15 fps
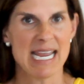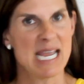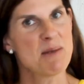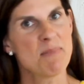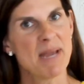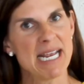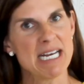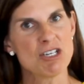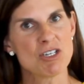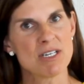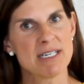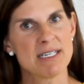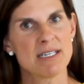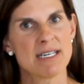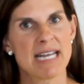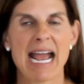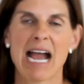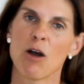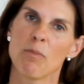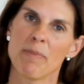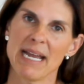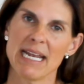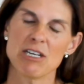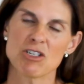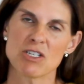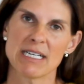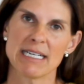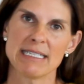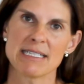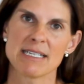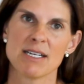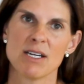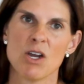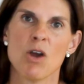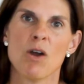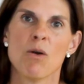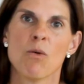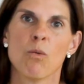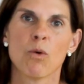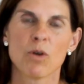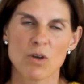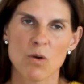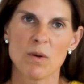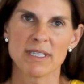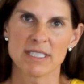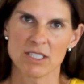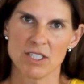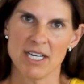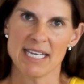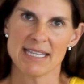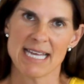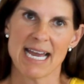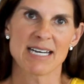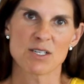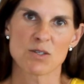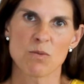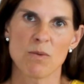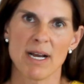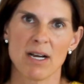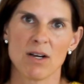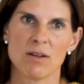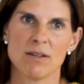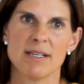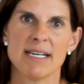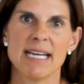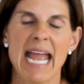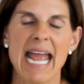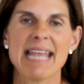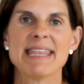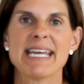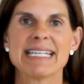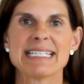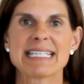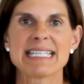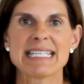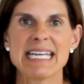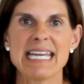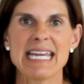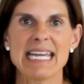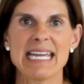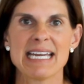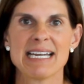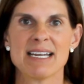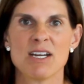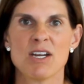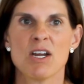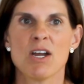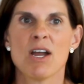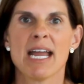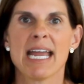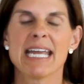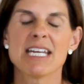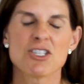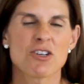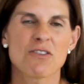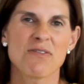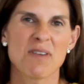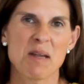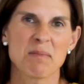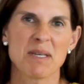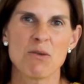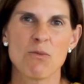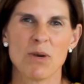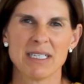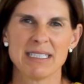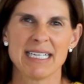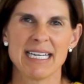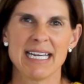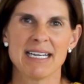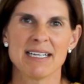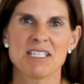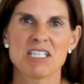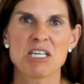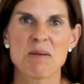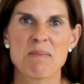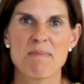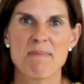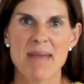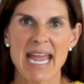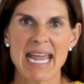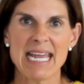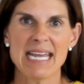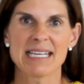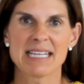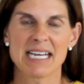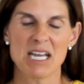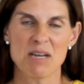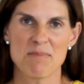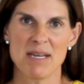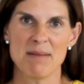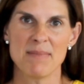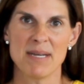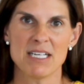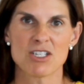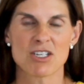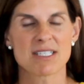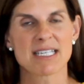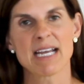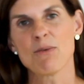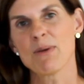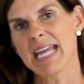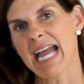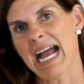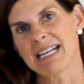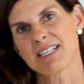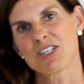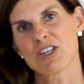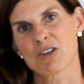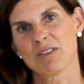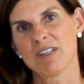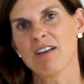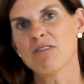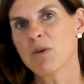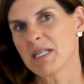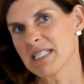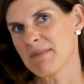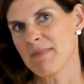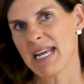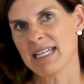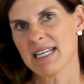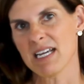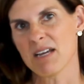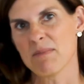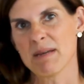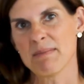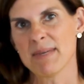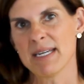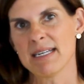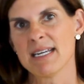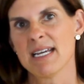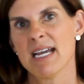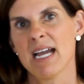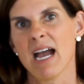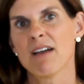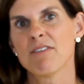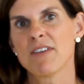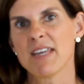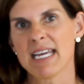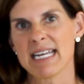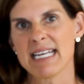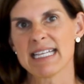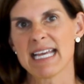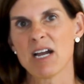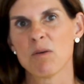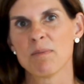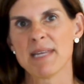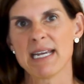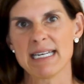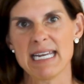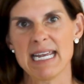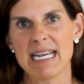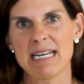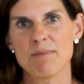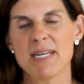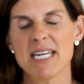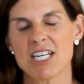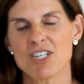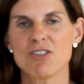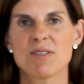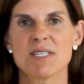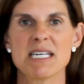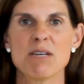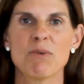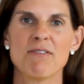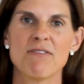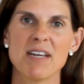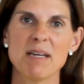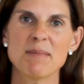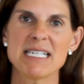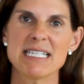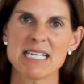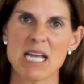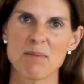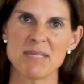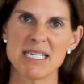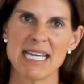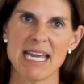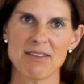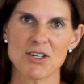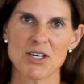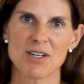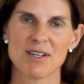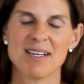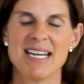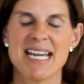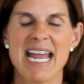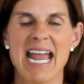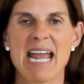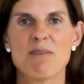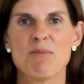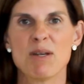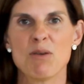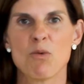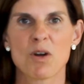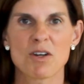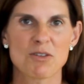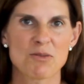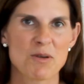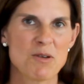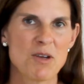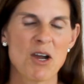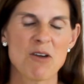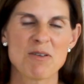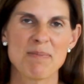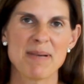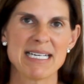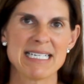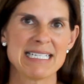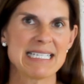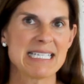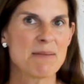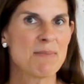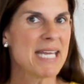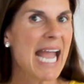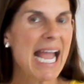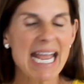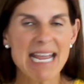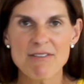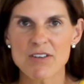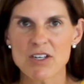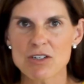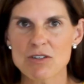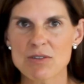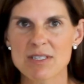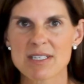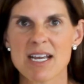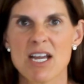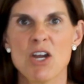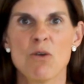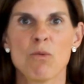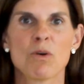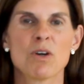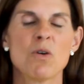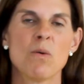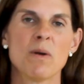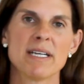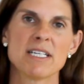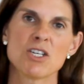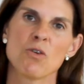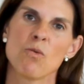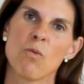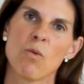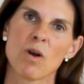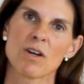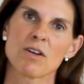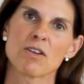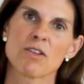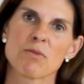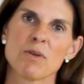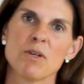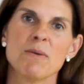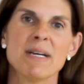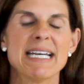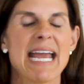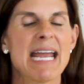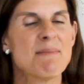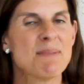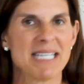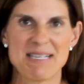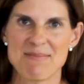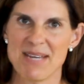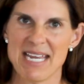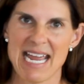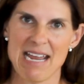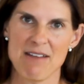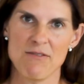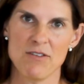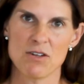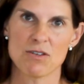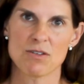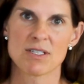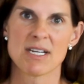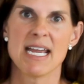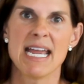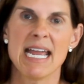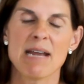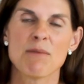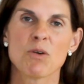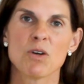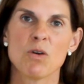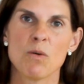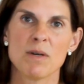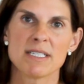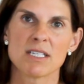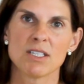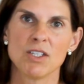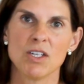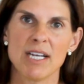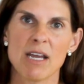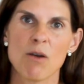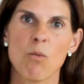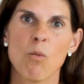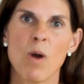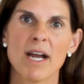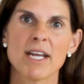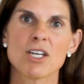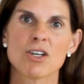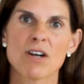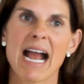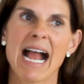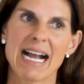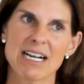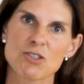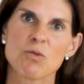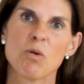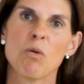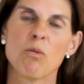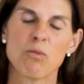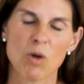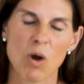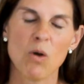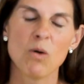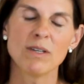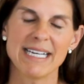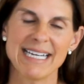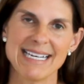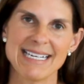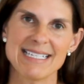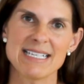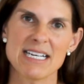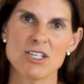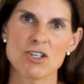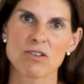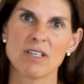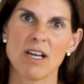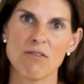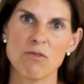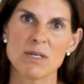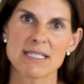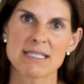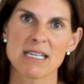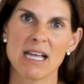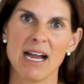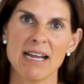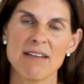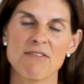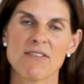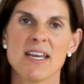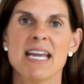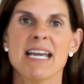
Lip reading: Inpatient, outpatient? We're going to look at that as well. And then C, is your family willing to make the commitment, just like we ask your loved one to make the commitment of getting the help they need? Because you see, when families come together and we work through codependency behaviors, we're going to work through enabling behaviors, and we're going to look at what your actual role is in your loved one's life.